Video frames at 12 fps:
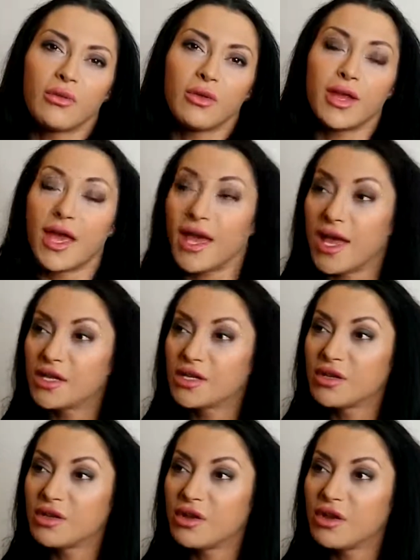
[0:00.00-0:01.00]
When your hair's
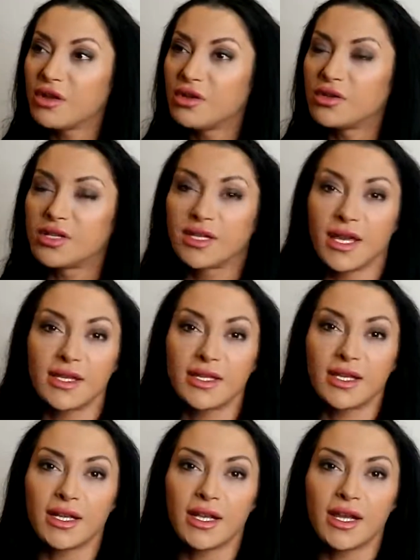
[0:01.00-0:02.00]
good, your
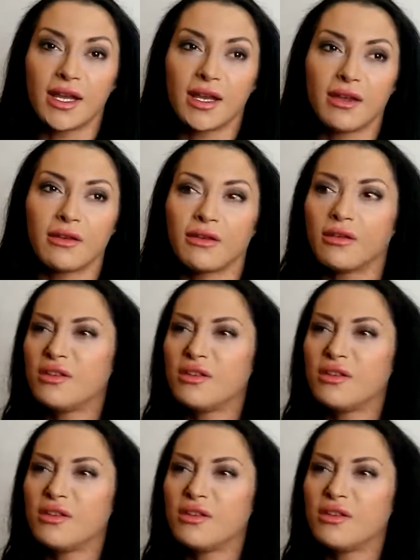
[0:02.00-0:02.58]
skin's clear,